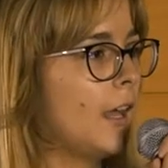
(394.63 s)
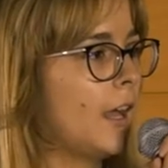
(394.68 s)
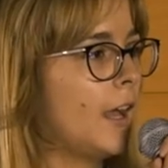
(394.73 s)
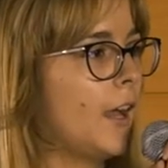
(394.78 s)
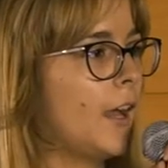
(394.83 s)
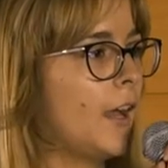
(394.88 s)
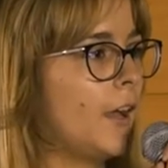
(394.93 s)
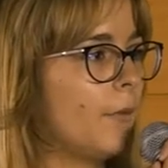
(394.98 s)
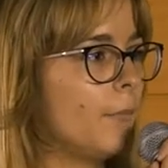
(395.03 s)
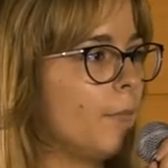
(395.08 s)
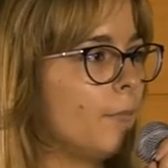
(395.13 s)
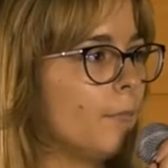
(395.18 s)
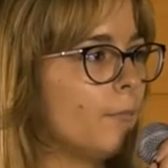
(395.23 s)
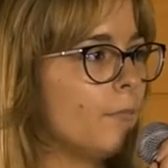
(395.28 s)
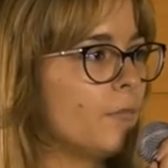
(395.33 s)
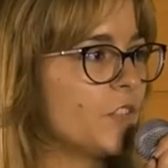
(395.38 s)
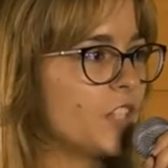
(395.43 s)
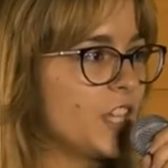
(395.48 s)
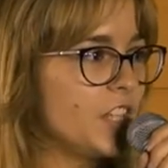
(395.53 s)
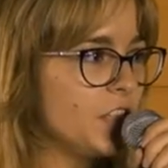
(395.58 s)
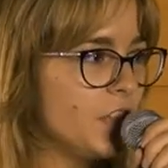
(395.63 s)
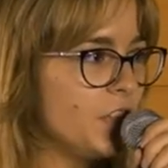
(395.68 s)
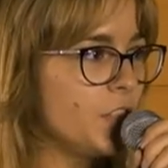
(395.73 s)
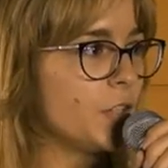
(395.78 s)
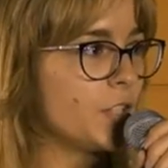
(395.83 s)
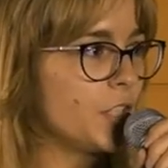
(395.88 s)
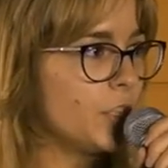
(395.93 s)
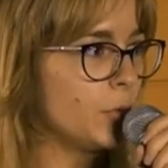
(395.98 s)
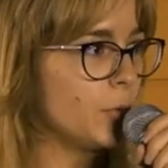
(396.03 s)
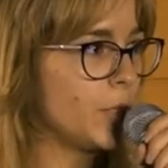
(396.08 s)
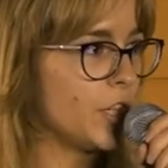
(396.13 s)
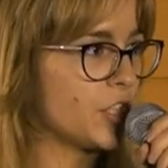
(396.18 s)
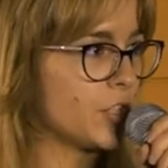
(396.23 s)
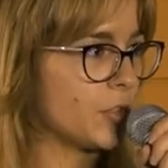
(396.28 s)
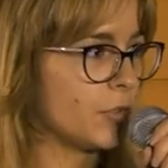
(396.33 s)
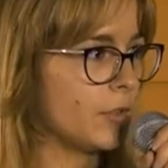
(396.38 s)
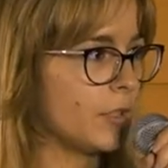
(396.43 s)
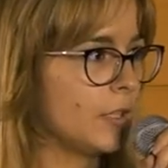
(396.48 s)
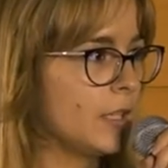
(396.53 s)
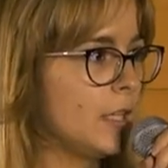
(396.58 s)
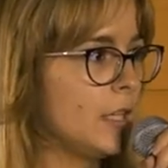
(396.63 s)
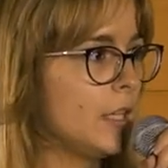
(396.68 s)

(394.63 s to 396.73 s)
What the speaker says: changing your situation.